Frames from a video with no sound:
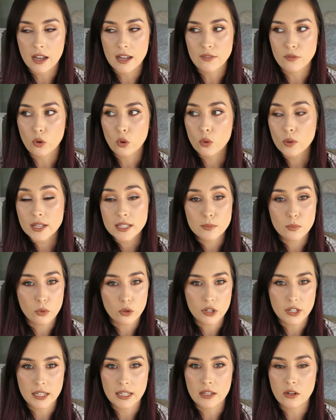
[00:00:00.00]
I've always
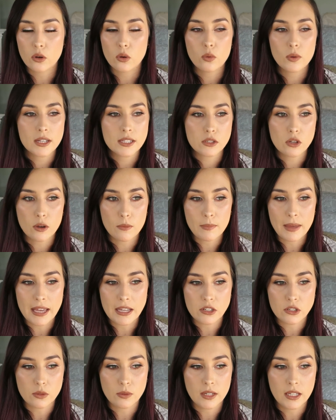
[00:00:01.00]
bought it, always gone
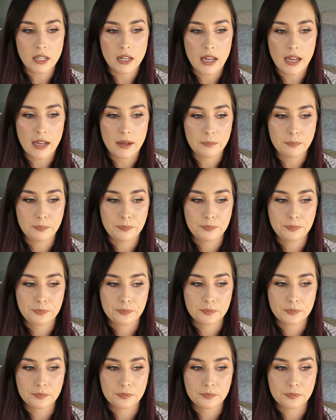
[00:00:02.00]
back to it, and